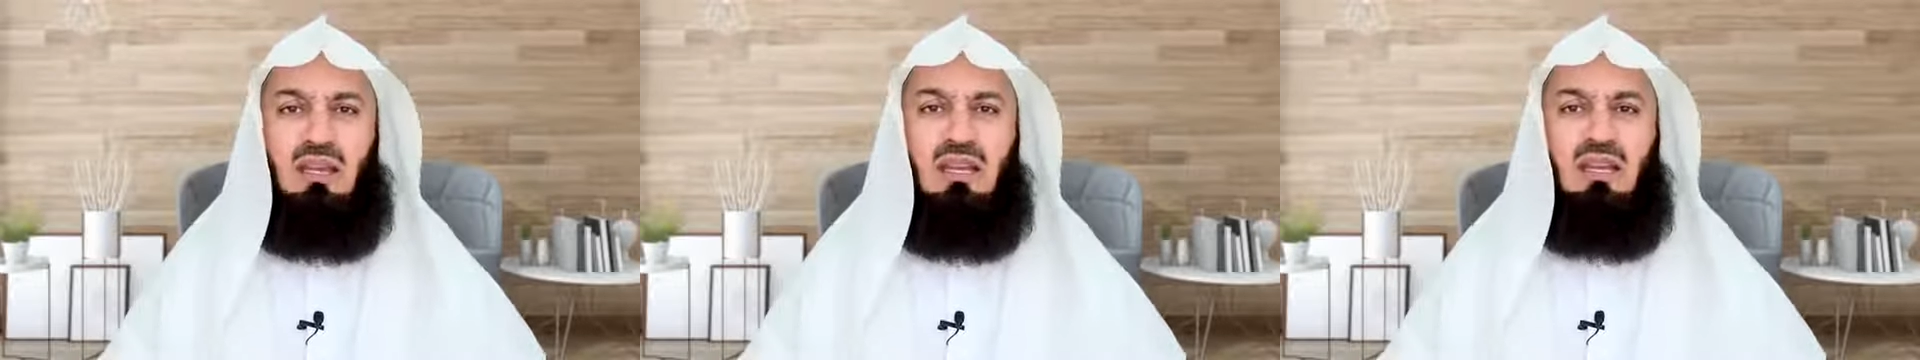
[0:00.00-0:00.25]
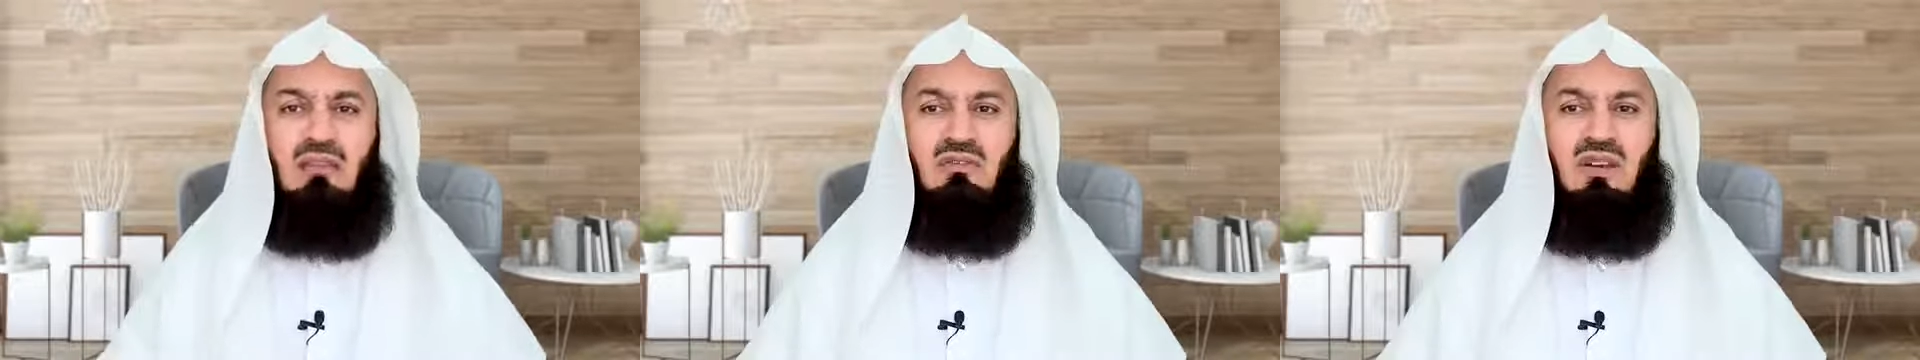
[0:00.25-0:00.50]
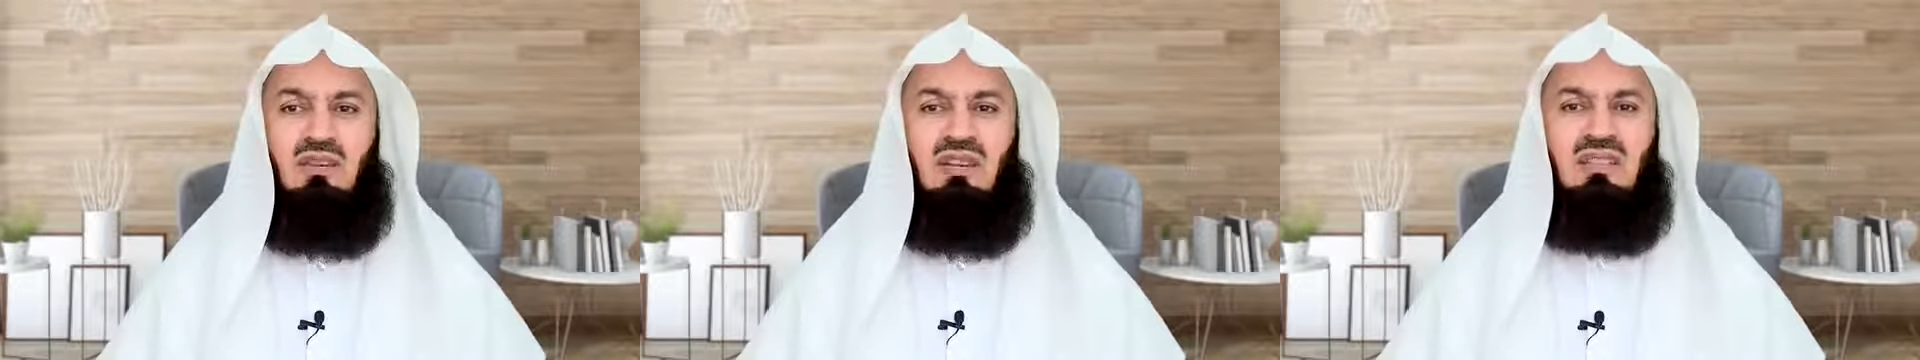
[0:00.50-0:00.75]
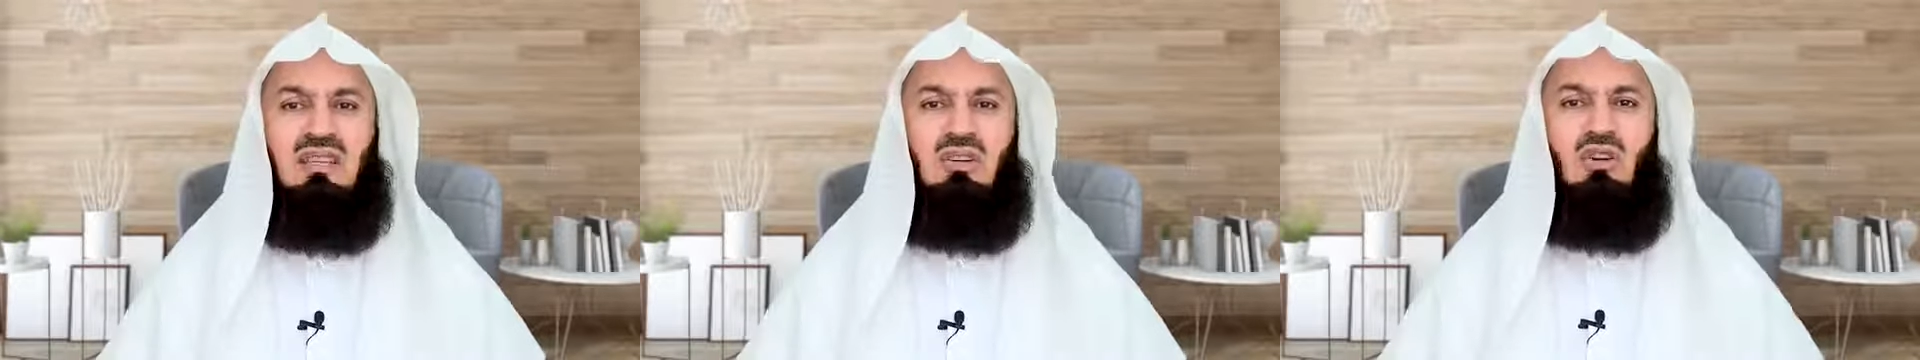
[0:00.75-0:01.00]
in a very
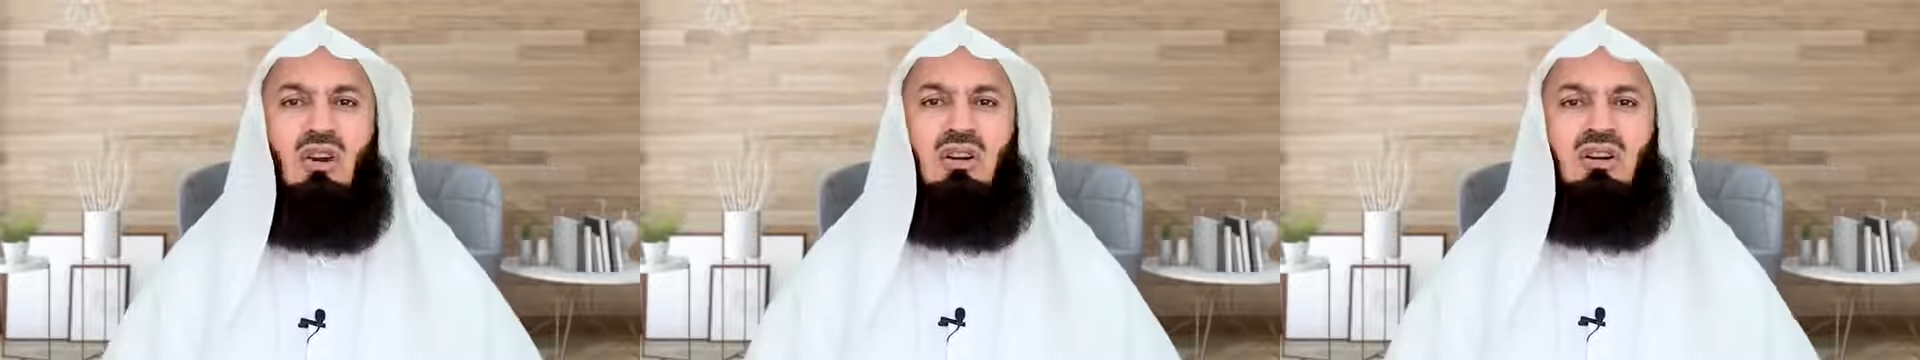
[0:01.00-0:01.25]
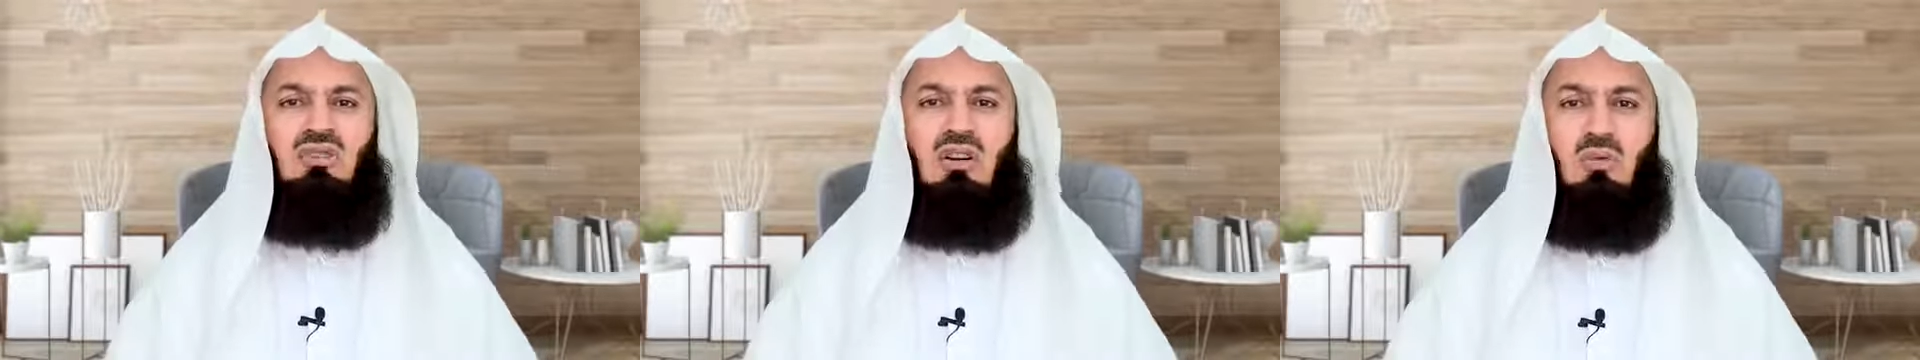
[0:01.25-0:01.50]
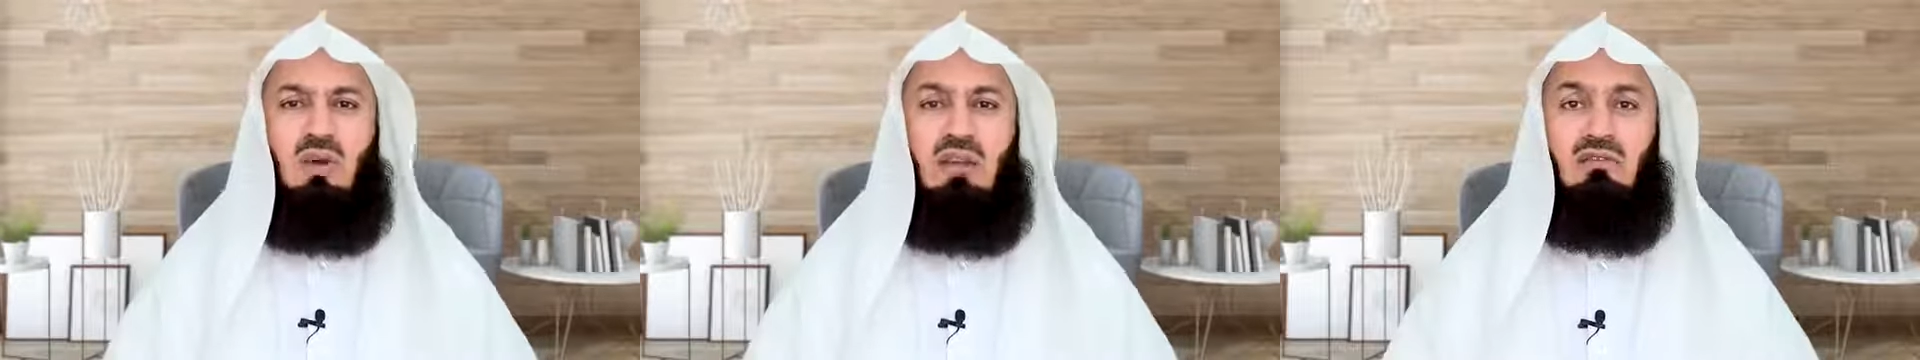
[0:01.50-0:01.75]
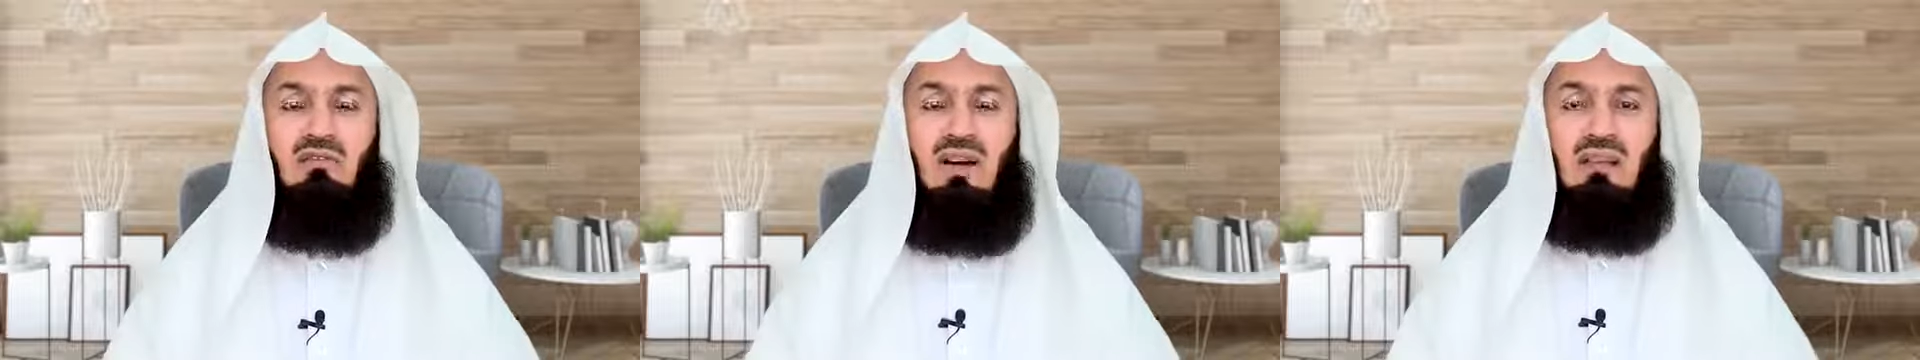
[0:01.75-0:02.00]
derogatory
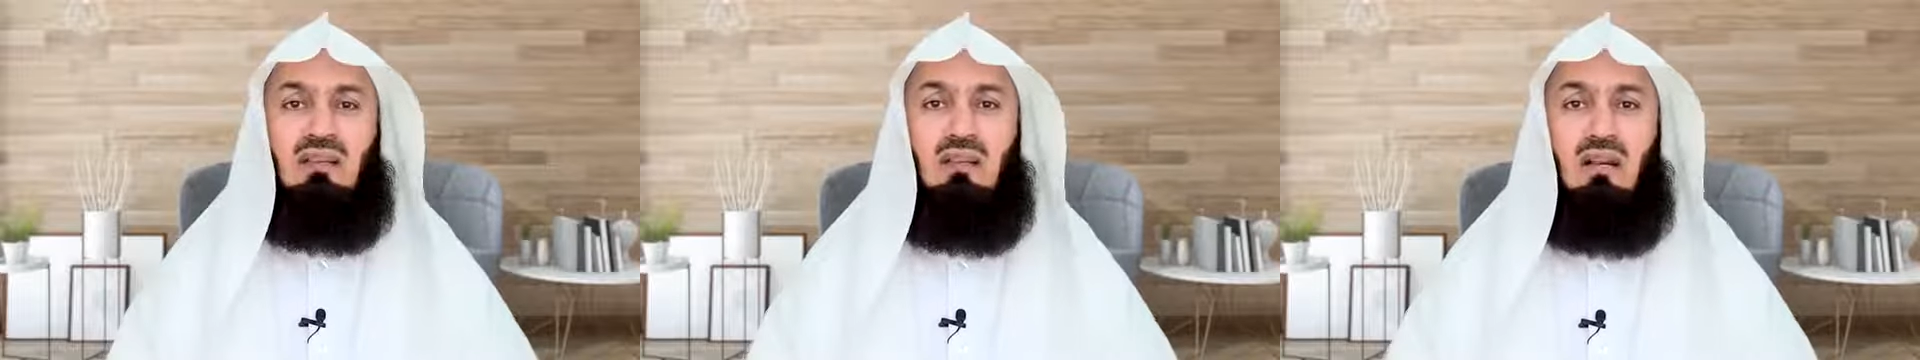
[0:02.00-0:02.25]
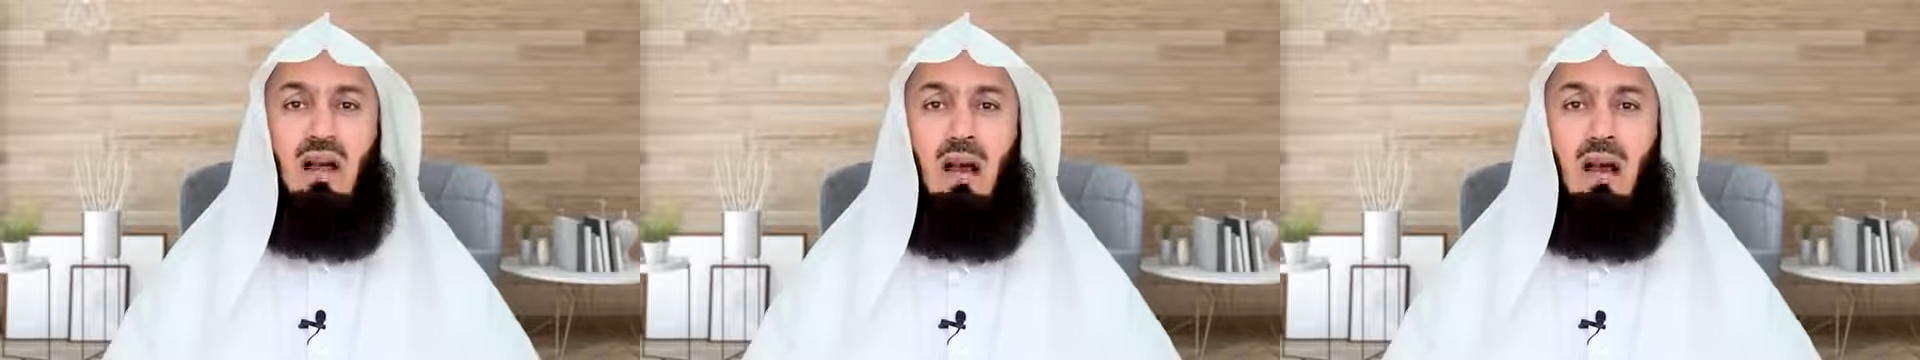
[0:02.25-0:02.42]
way, vulgar,